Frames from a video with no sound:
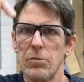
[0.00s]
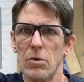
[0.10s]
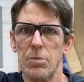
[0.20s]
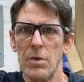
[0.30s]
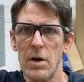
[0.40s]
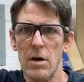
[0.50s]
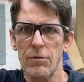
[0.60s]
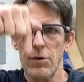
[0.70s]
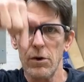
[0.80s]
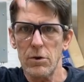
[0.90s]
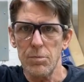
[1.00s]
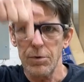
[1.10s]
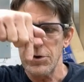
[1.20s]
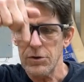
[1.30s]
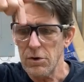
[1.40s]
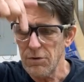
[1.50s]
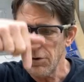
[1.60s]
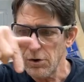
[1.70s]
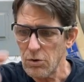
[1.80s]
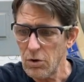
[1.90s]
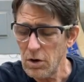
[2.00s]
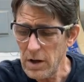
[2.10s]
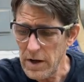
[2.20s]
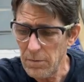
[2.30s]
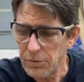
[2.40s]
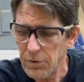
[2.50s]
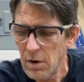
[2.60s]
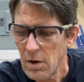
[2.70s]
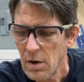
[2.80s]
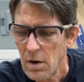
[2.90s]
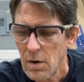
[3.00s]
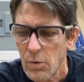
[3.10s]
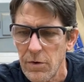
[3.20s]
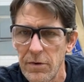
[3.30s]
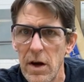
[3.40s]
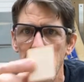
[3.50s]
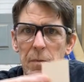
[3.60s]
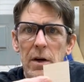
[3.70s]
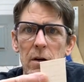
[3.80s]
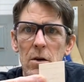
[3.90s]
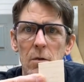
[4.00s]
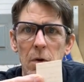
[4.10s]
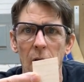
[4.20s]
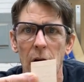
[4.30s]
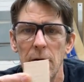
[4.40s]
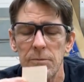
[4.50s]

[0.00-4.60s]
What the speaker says: to apply our vertical pressure or vertical clamps, we've got to make another block